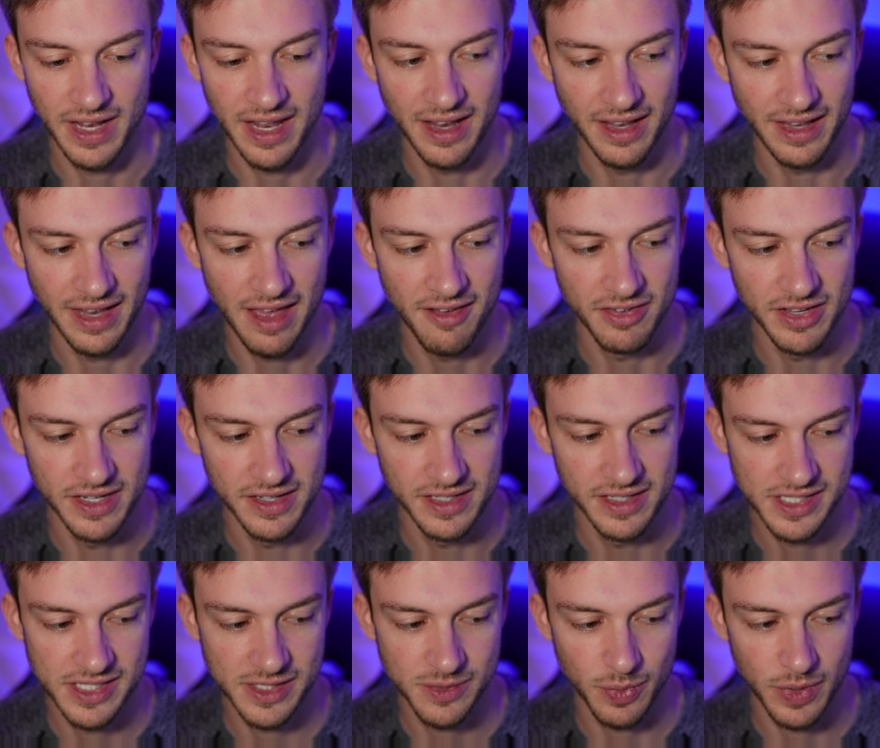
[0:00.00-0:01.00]
11,
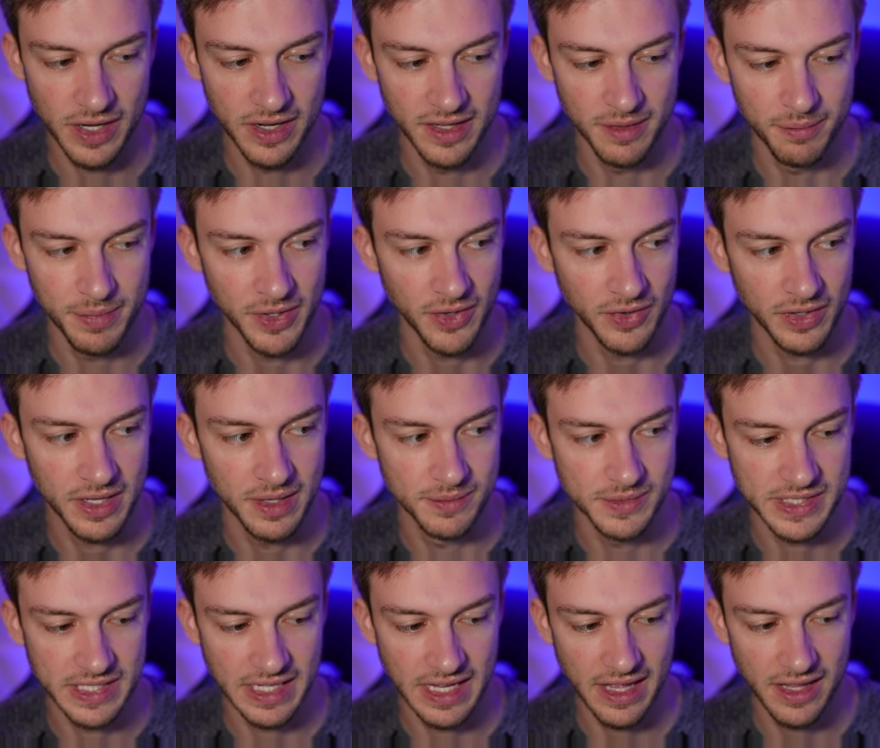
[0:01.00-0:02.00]
this is where the build comes
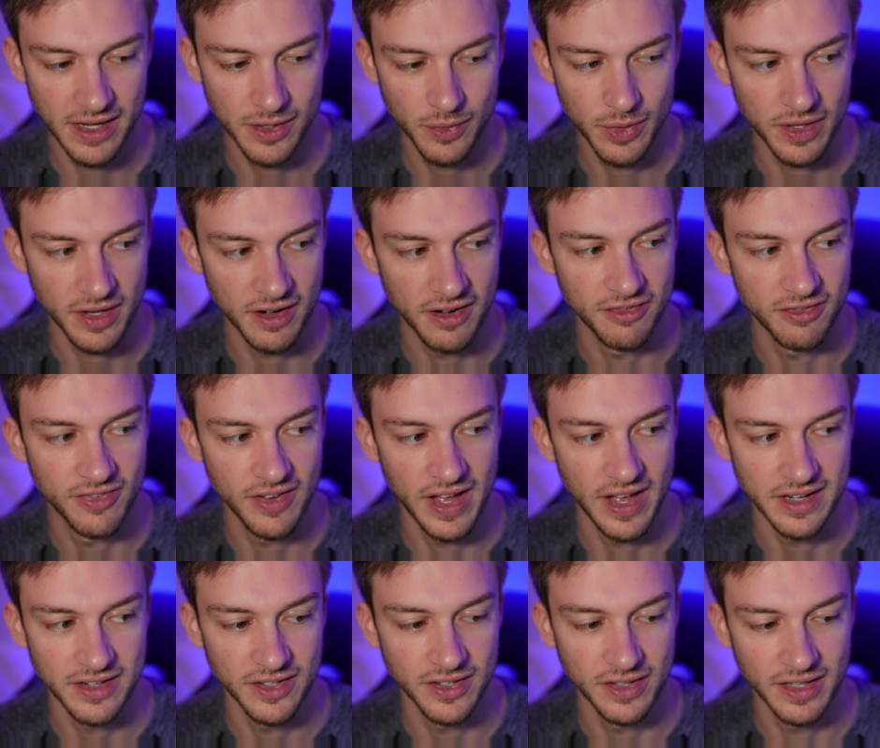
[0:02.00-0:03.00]
together with our
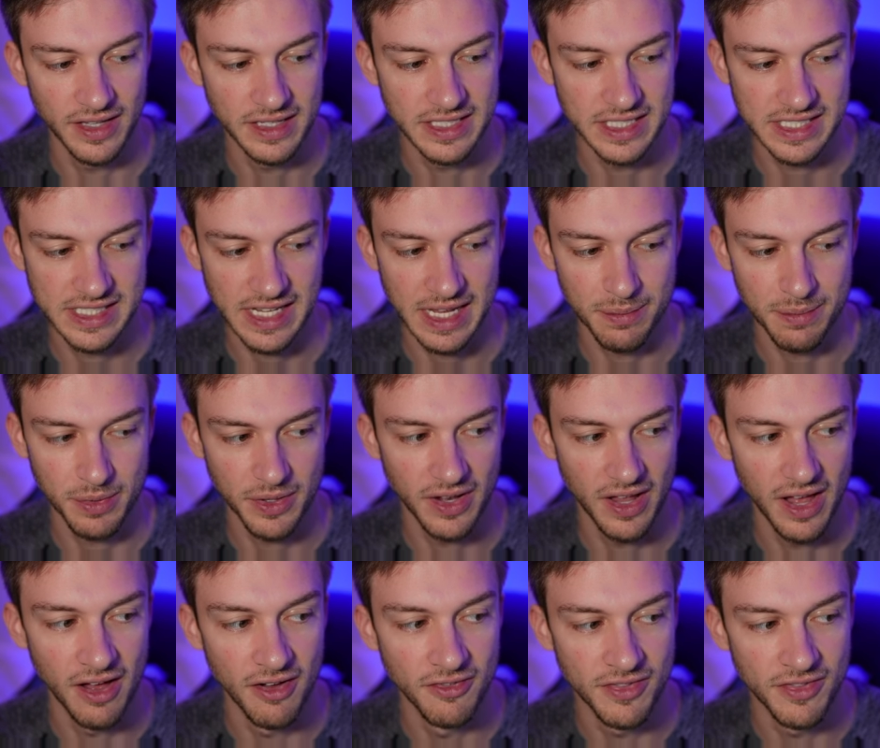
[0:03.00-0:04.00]
final Disciple
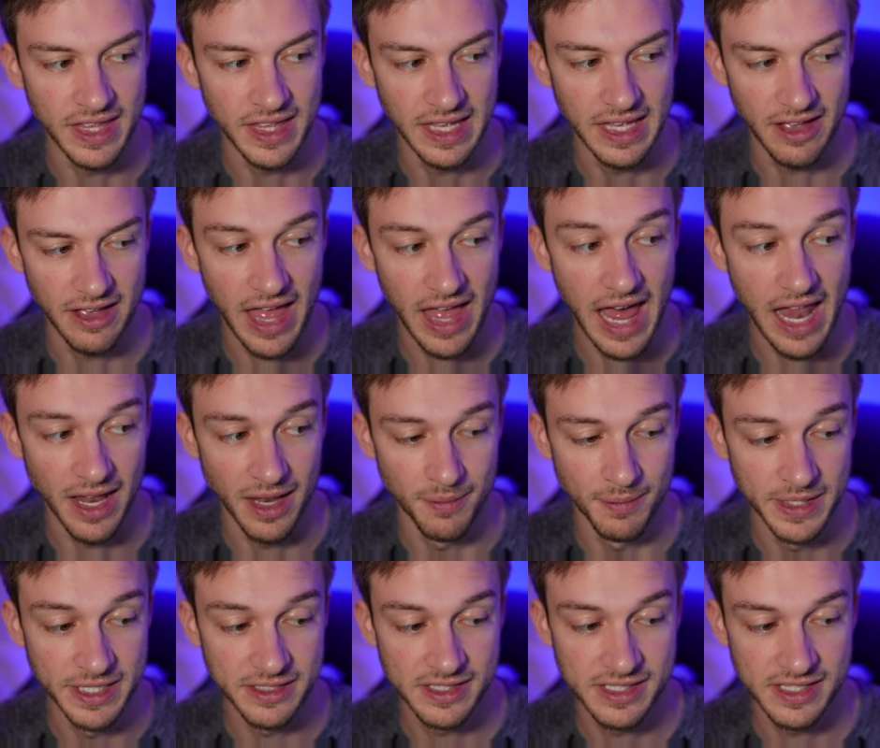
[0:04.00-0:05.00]
of the
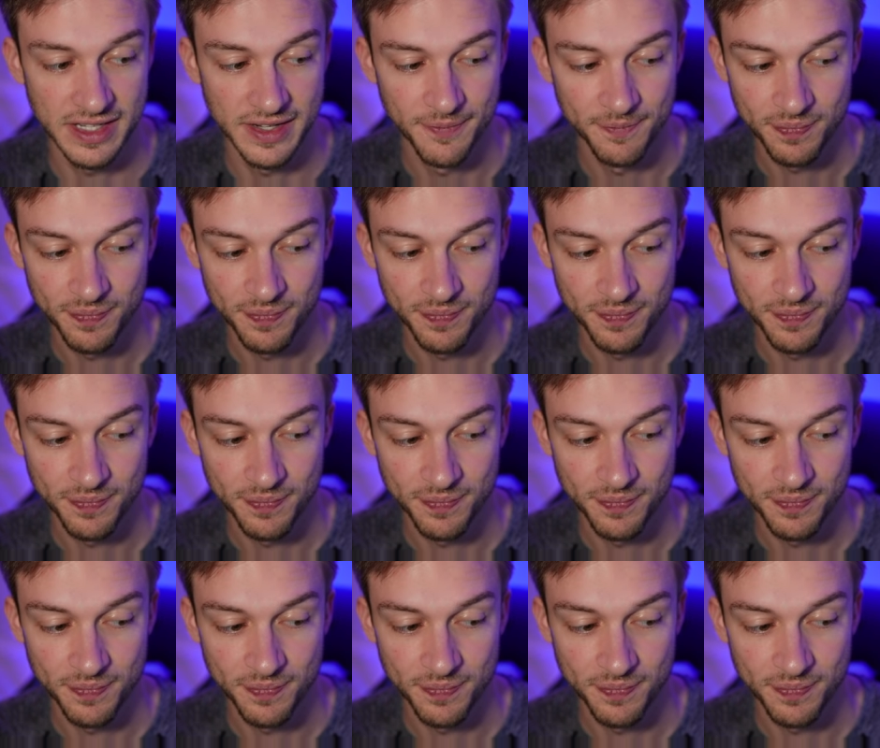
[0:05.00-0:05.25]
Elements.